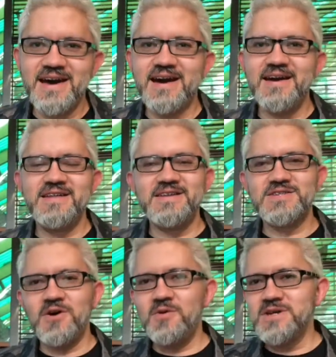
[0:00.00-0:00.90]
It
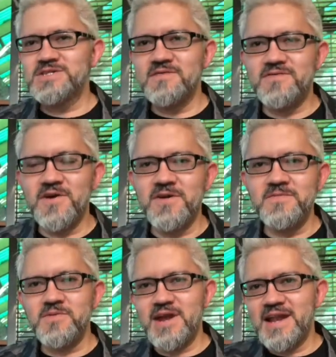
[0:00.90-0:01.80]
is always so
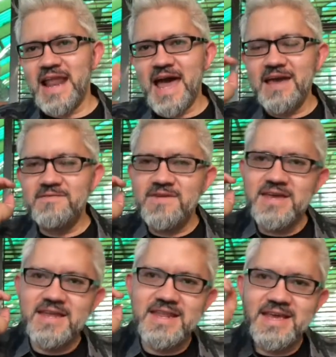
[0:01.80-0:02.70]
fun. We are live
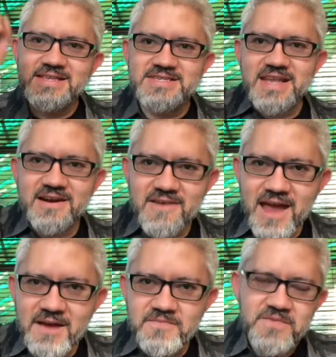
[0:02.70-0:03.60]
in
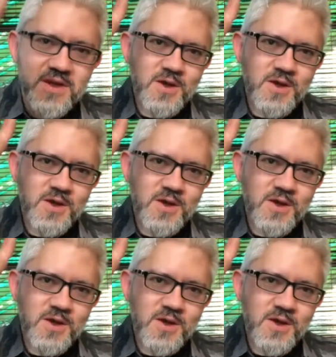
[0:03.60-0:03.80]
Instagram,